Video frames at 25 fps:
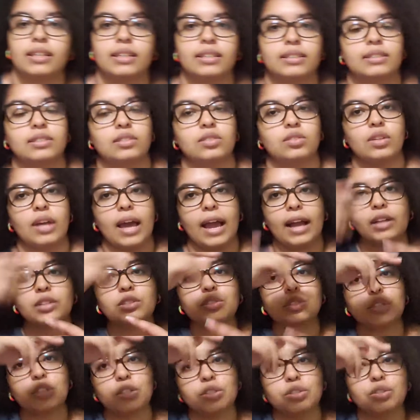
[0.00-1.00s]
It's
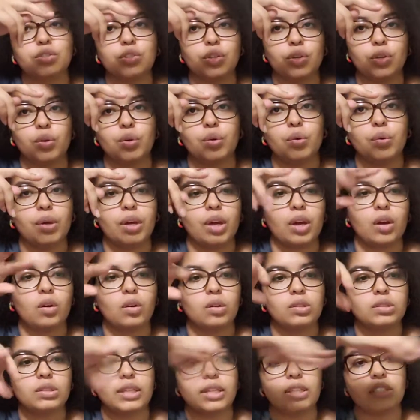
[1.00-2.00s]
actually two. It
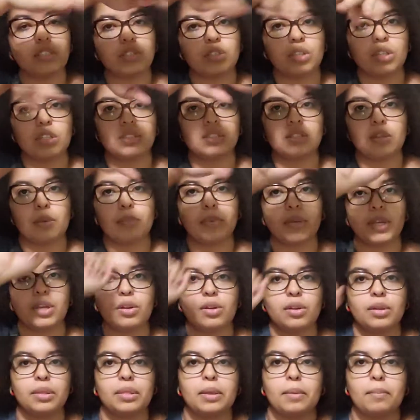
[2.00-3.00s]
holds like shirts up
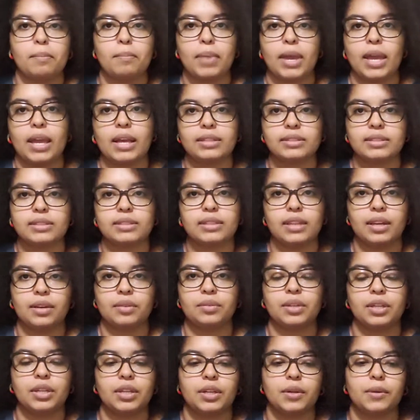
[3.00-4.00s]
here and then pants
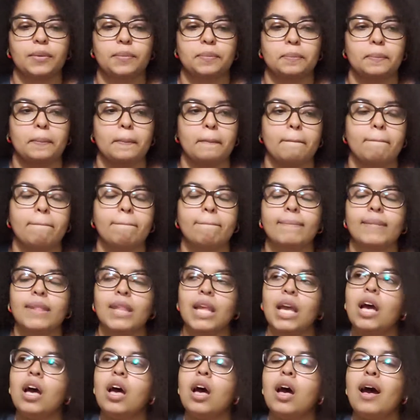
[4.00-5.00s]
down here.
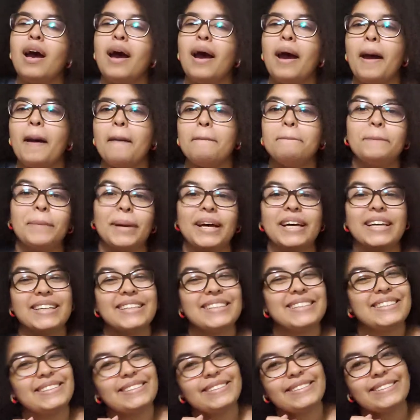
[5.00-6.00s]

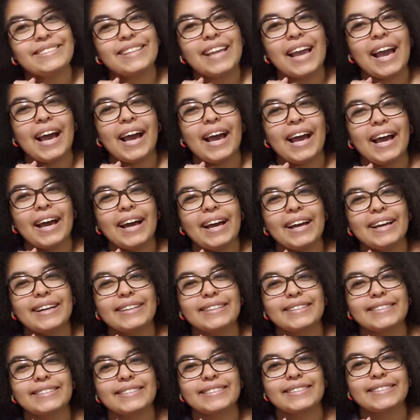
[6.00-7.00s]
But yeah,
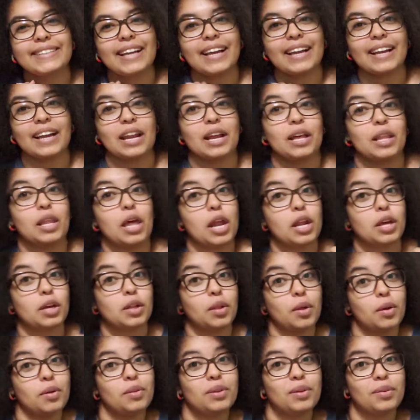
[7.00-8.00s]
I got a lot of
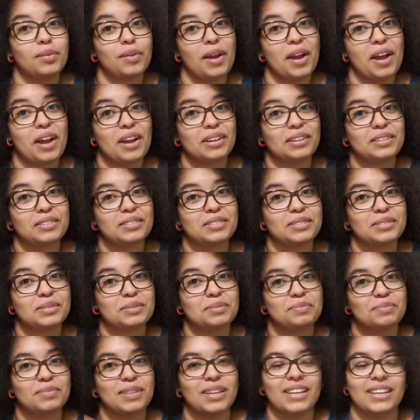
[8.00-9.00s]
clothing racks.
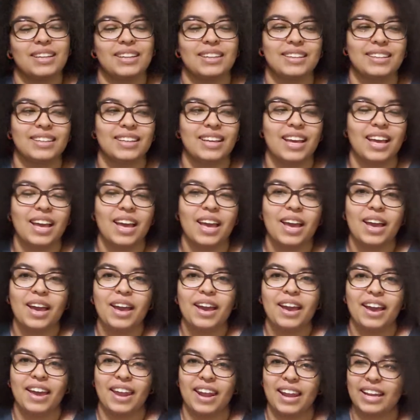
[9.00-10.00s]

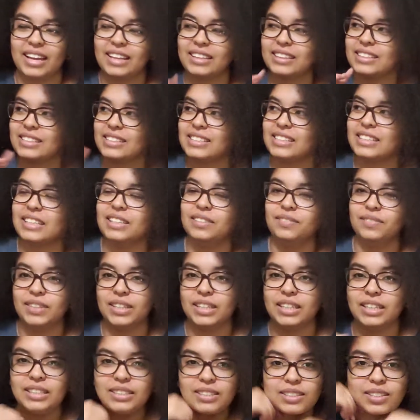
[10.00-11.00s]
And I got the
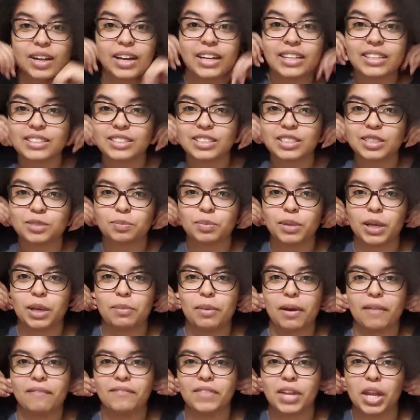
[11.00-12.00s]
TV so I could just play
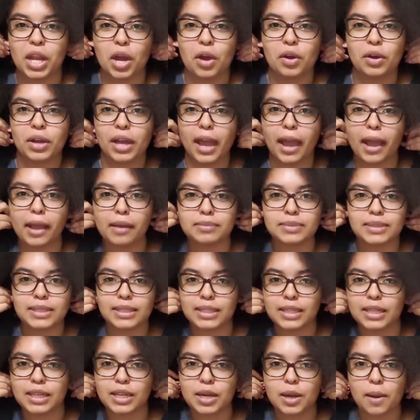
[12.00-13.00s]
my video games
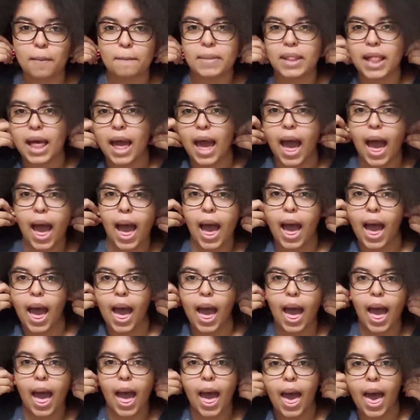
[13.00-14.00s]
in here.
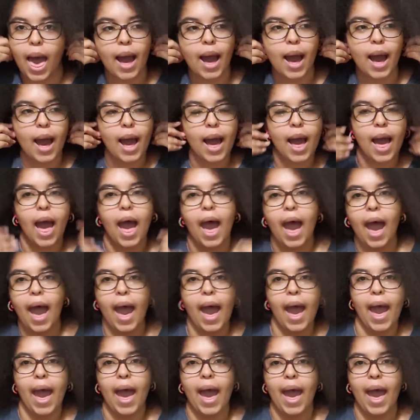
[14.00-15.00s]
Blah.